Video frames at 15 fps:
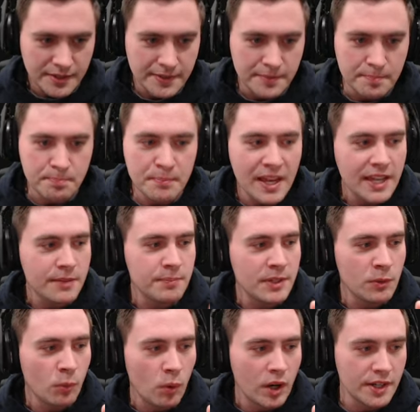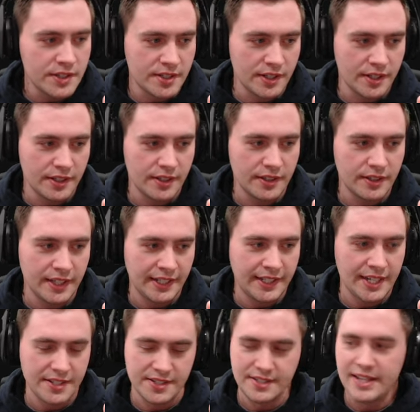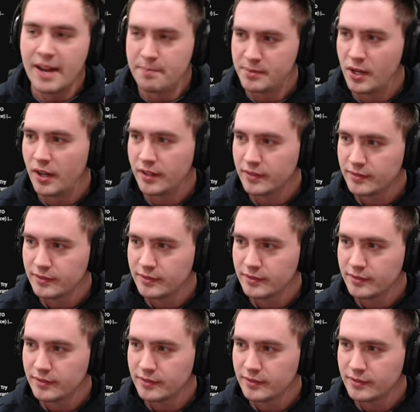made me want to like get stepped on.